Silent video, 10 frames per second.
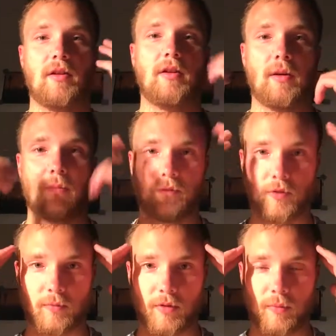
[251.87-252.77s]
come
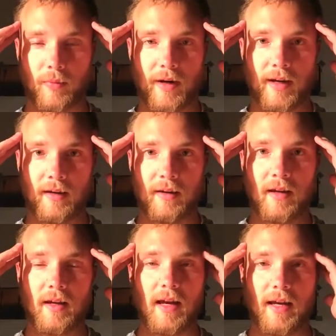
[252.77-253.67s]
from your brain
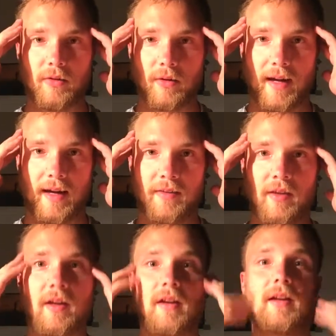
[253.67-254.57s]
and your head
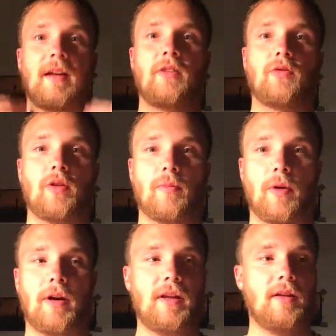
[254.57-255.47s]
into your
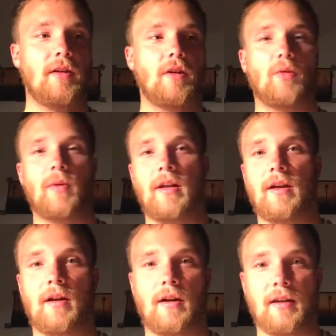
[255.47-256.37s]
body, where they
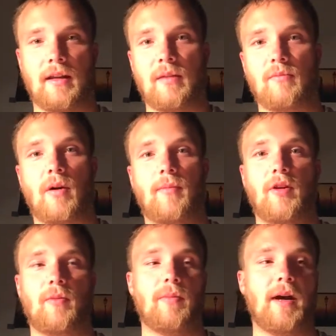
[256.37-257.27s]
are again mopped
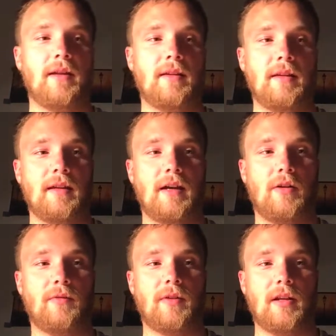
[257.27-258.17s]
up by the
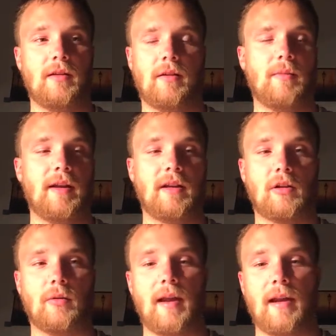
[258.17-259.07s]

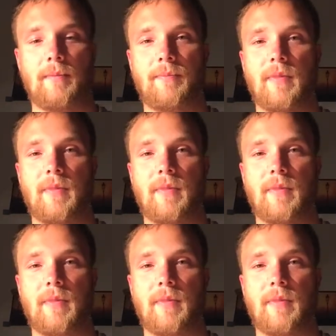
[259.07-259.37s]
chlorella.